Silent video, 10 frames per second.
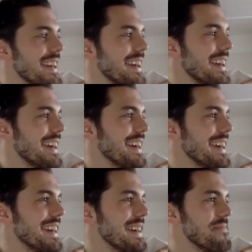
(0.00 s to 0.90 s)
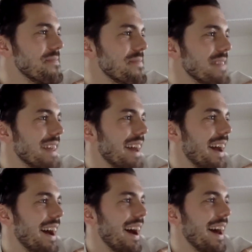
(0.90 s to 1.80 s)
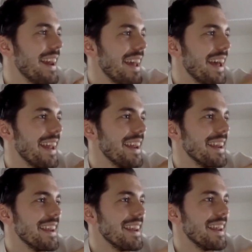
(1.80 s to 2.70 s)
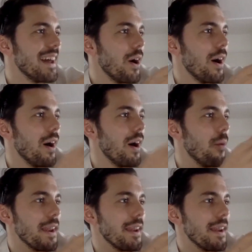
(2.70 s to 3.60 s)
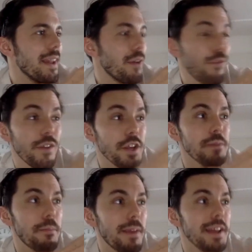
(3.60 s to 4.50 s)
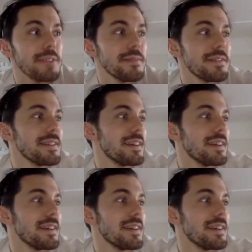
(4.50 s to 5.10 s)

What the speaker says: And then when I finished my placements,